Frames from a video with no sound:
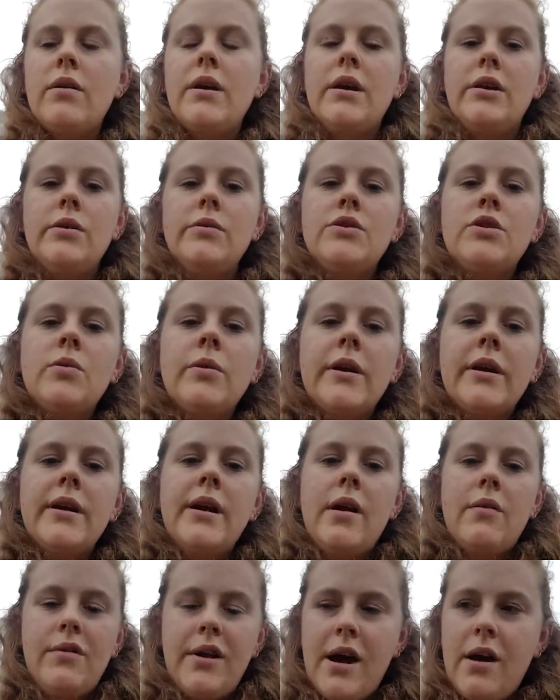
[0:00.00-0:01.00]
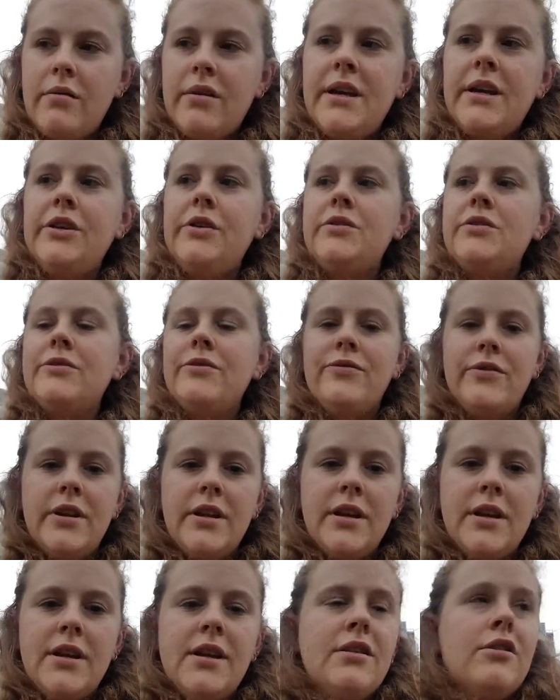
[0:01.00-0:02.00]
Get used to working out now. Get used to
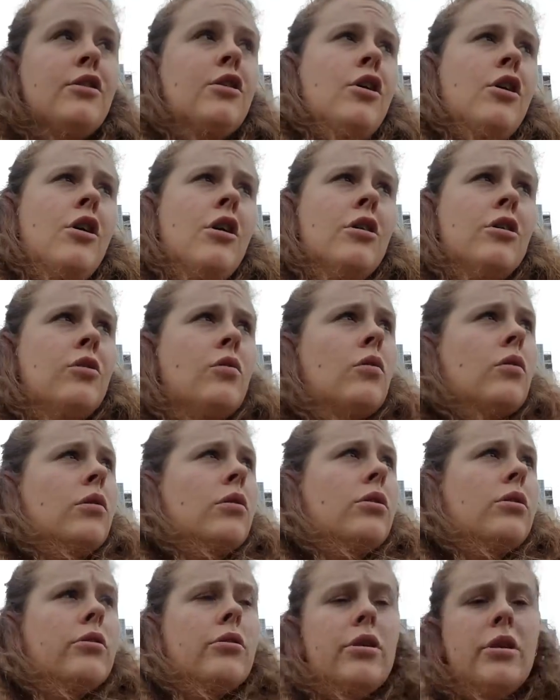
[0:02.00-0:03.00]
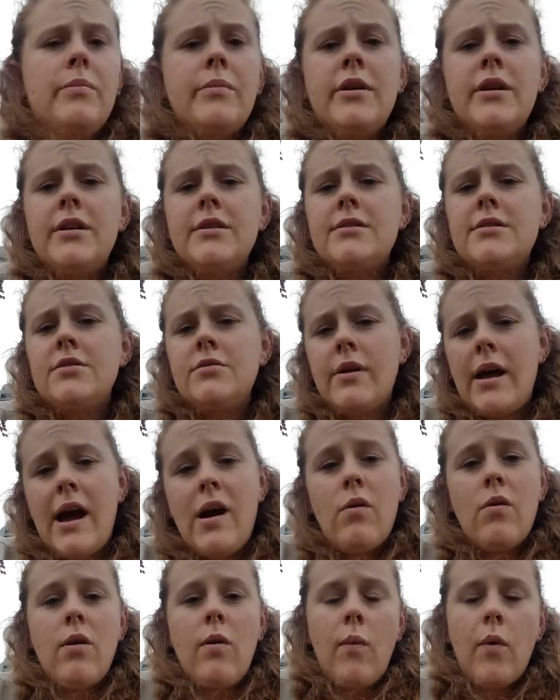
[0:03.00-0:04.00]
fitting in your 30 minutes to an
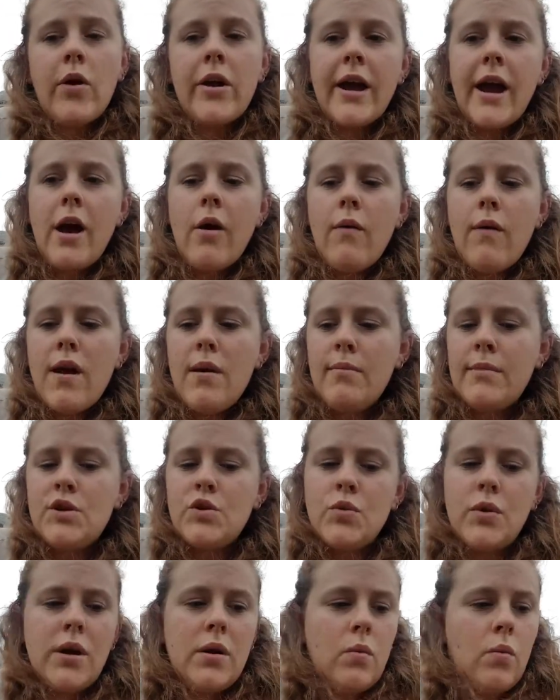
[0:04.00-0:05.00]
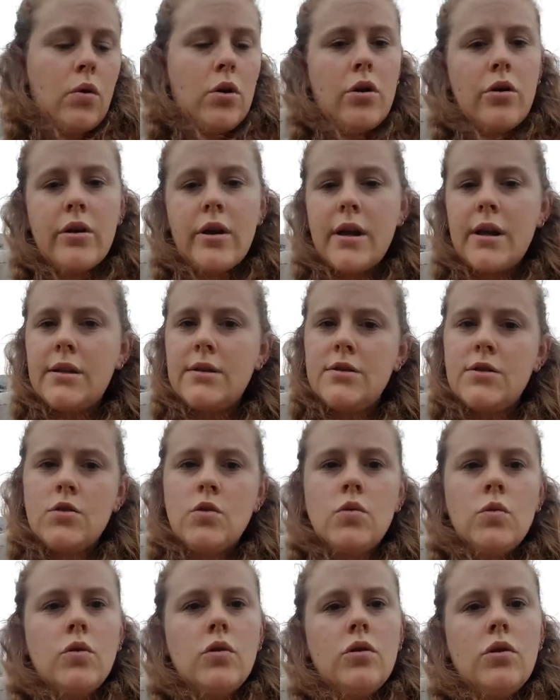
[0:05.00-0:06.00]
hour workout in between work and
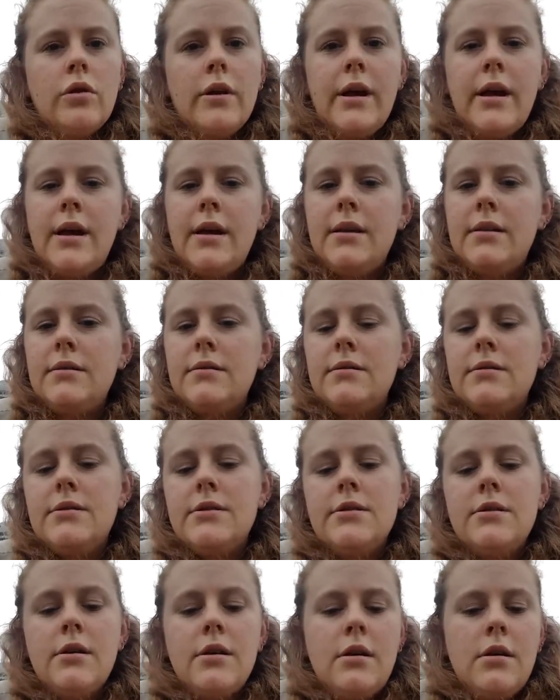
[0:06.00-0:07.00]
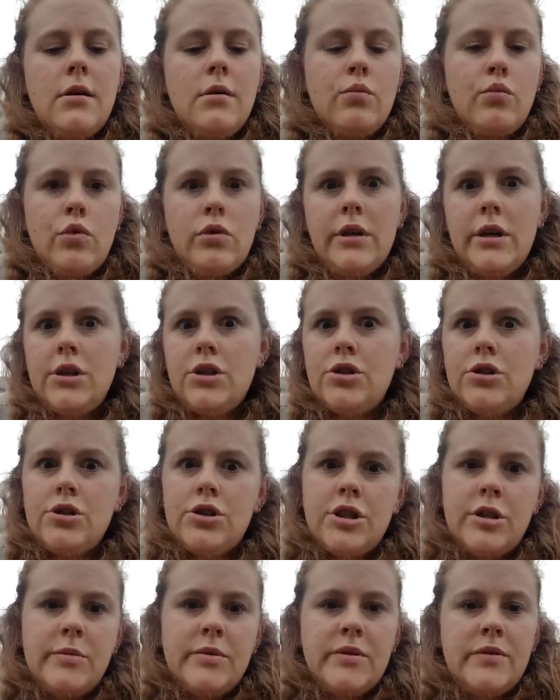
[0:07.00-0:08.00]
school and
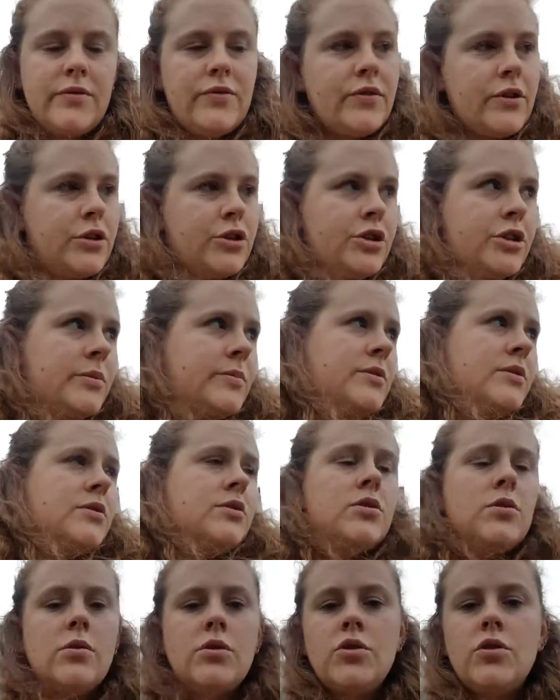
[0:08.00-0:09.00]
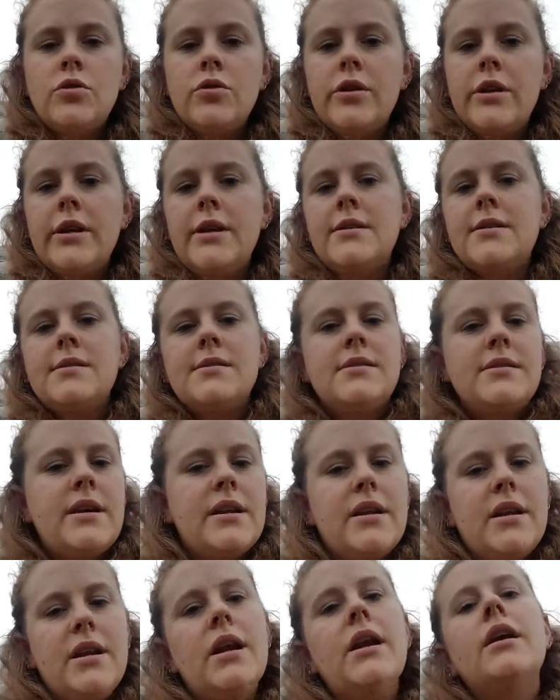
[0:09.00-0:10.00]
relationships and friendships and social things and
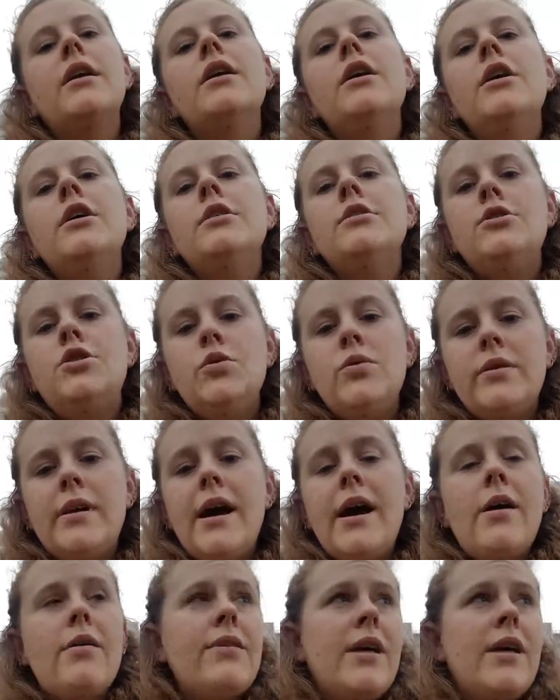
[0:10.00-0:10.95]
studying. Do it now.